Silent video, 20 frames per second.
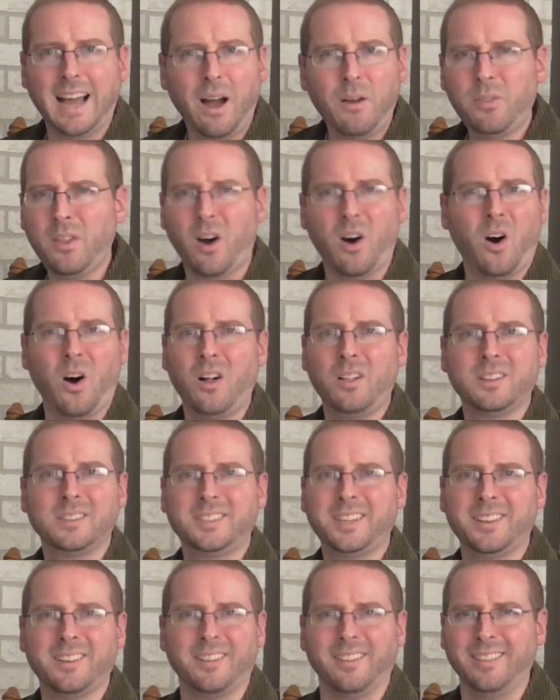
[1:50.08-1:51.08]
Down the hall and
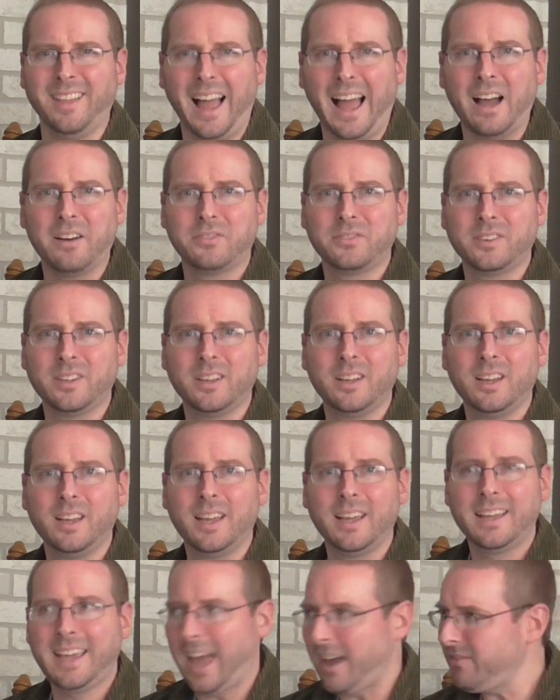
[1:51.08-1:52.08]
to the left?
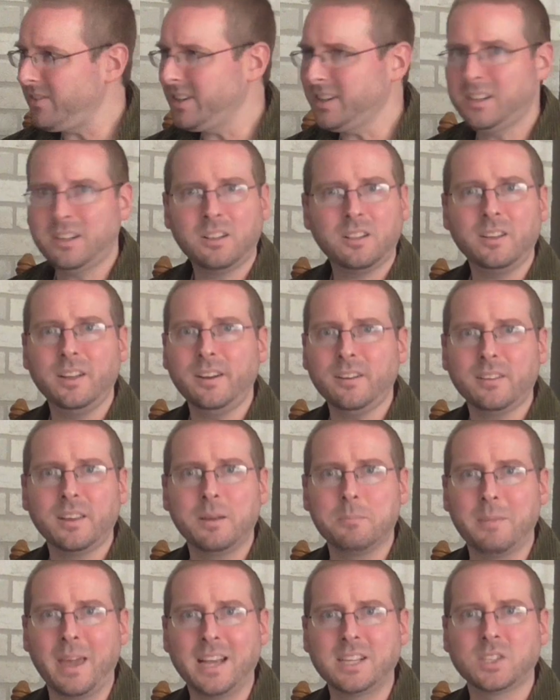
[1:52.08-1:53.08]
Kevin
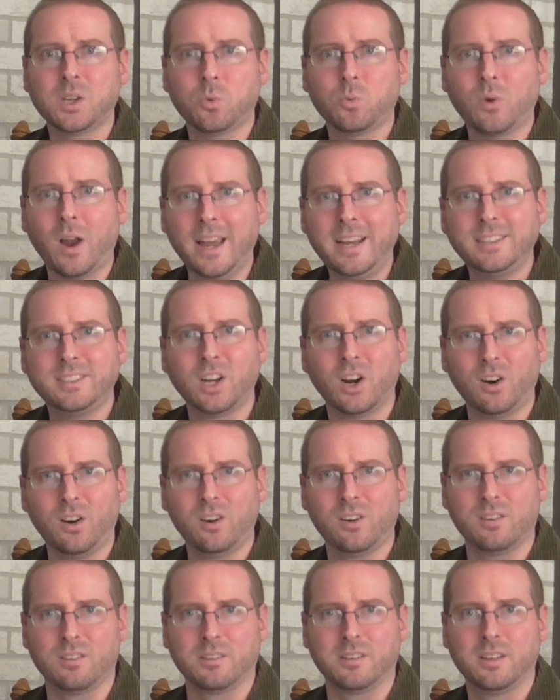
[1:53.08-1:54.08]
clearly makes a right
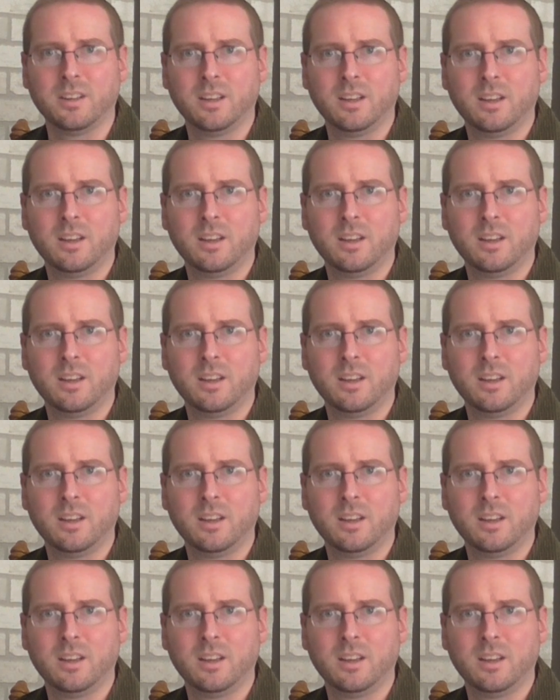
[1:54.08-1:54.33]
turn.